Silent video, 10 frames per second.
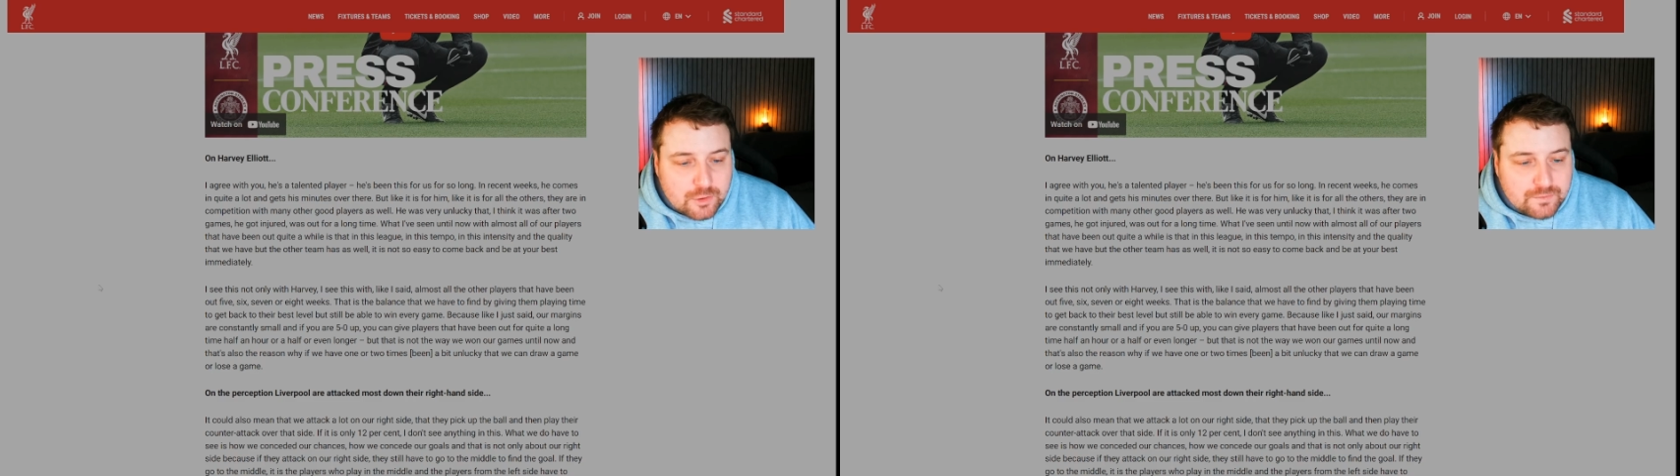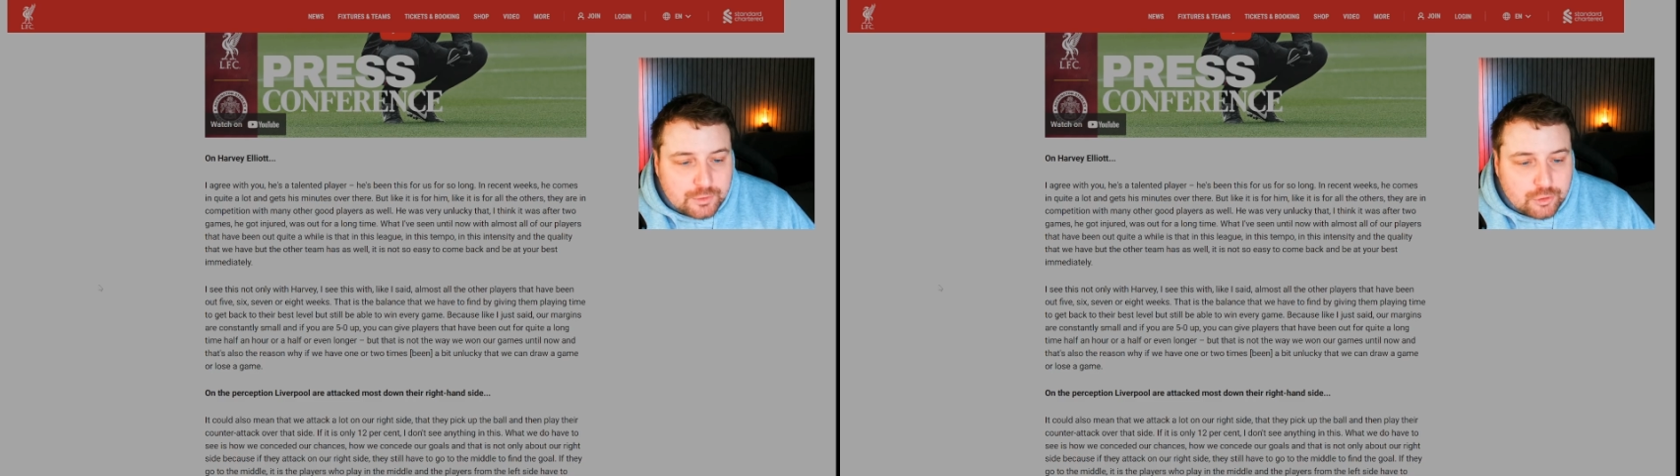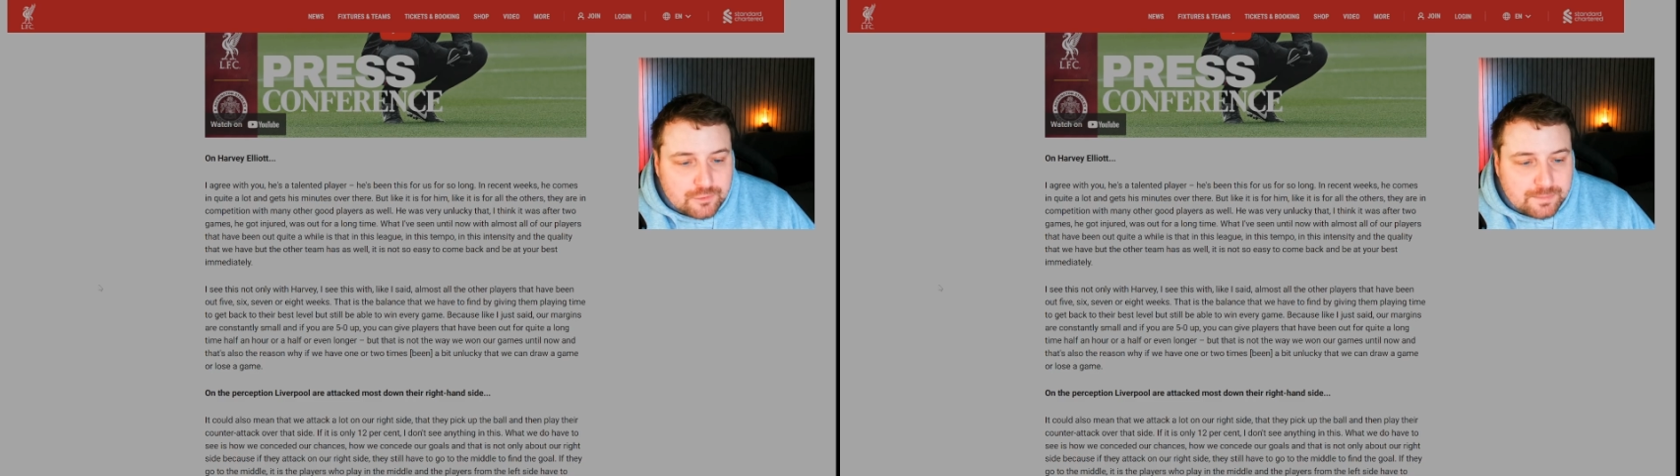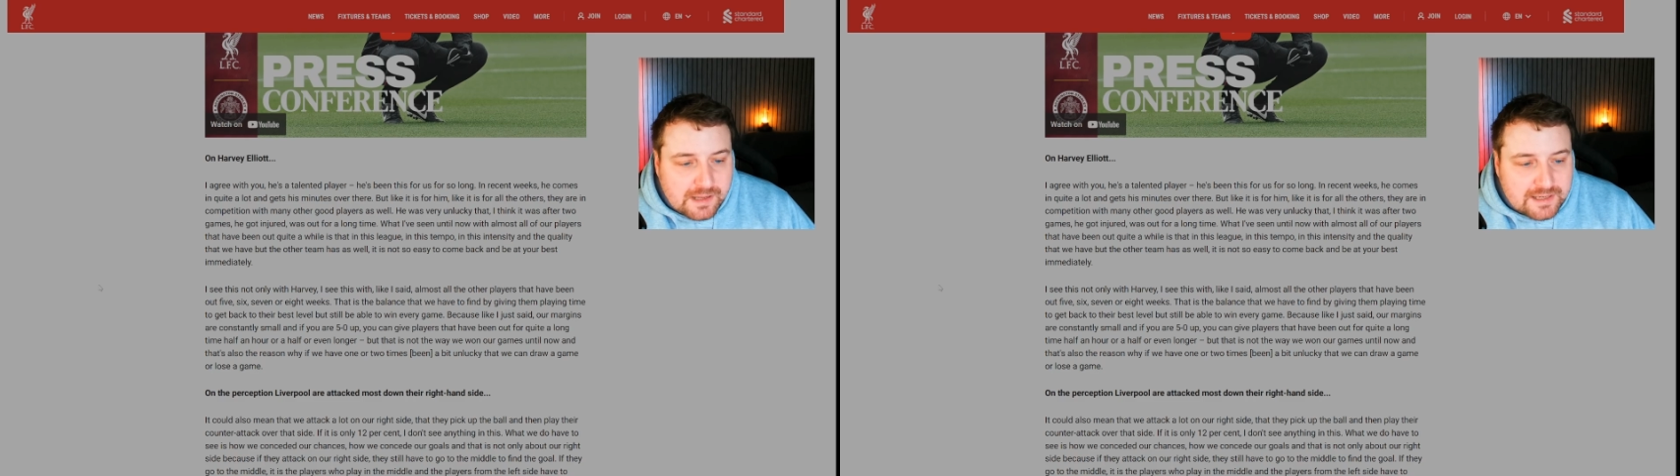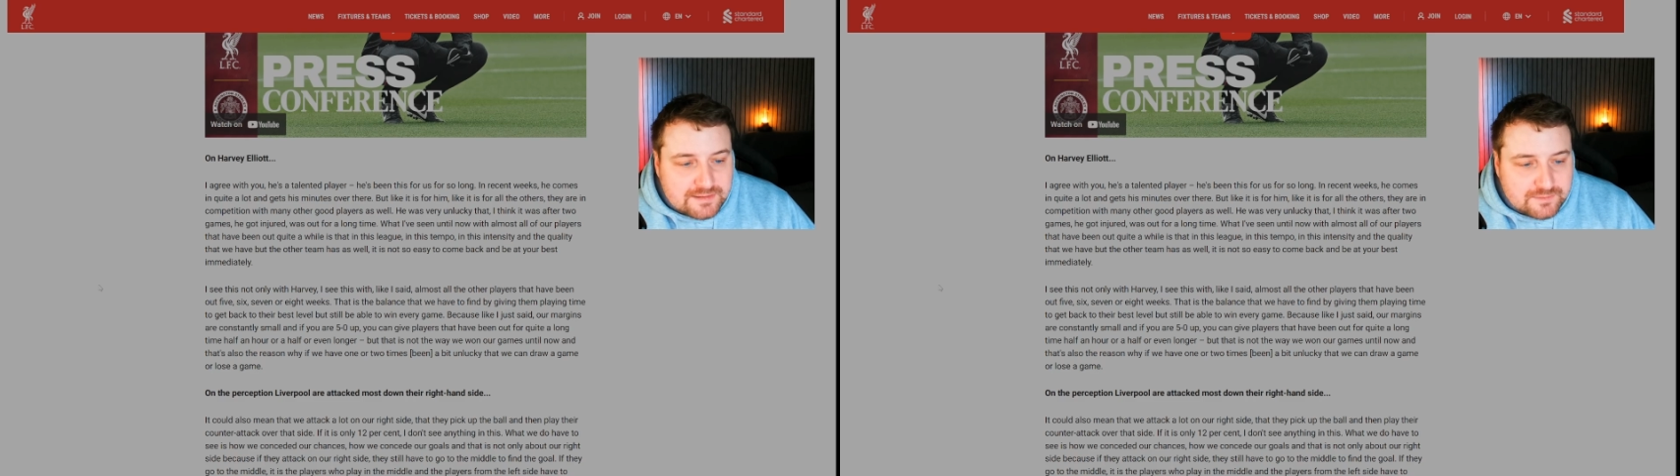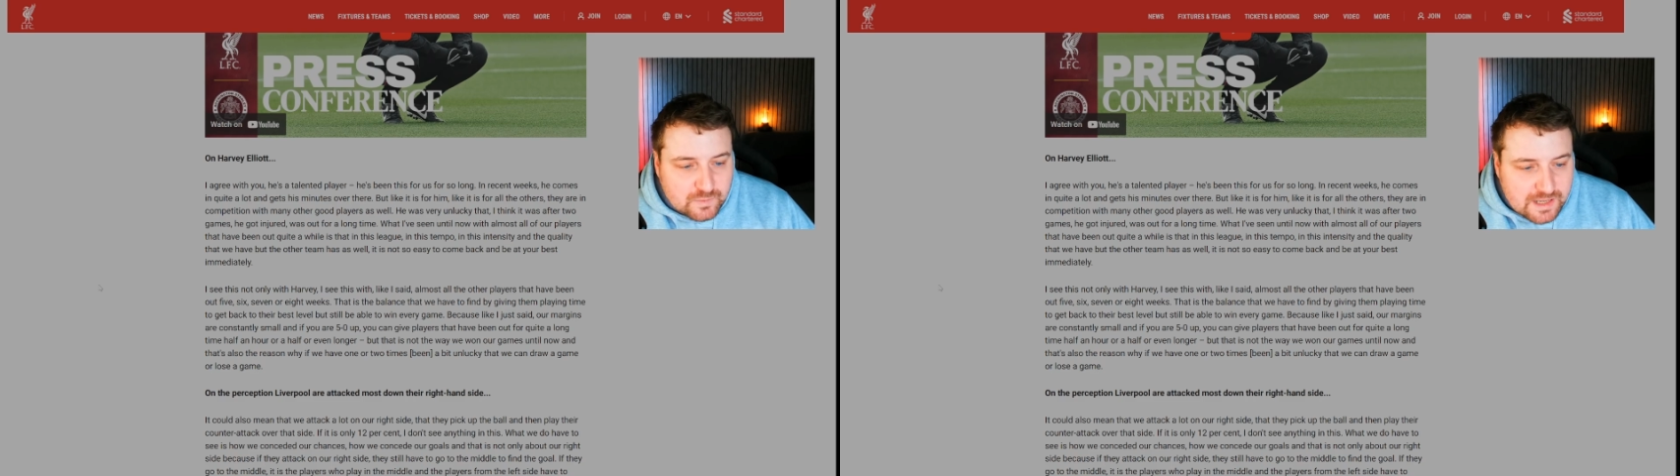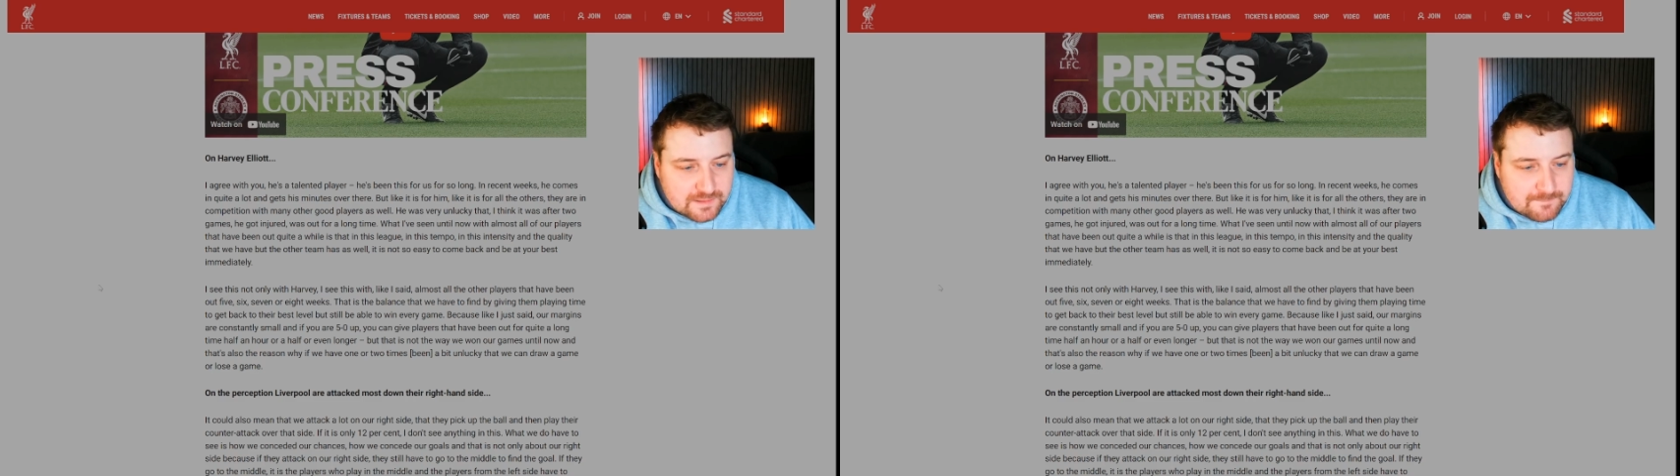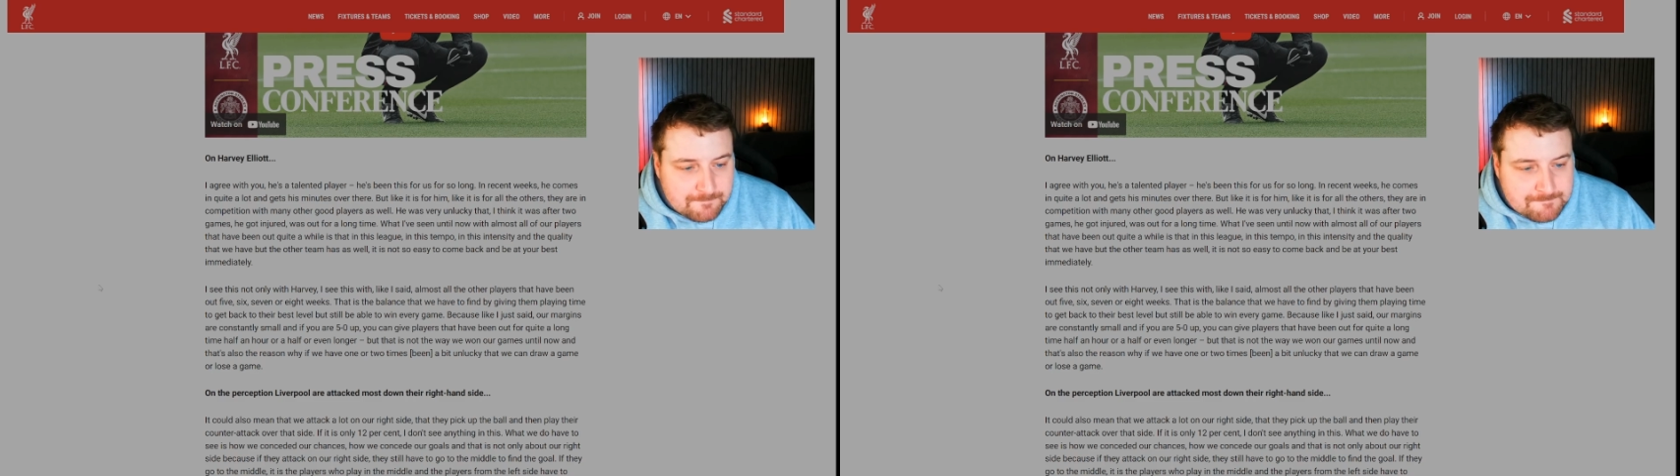other good players as well.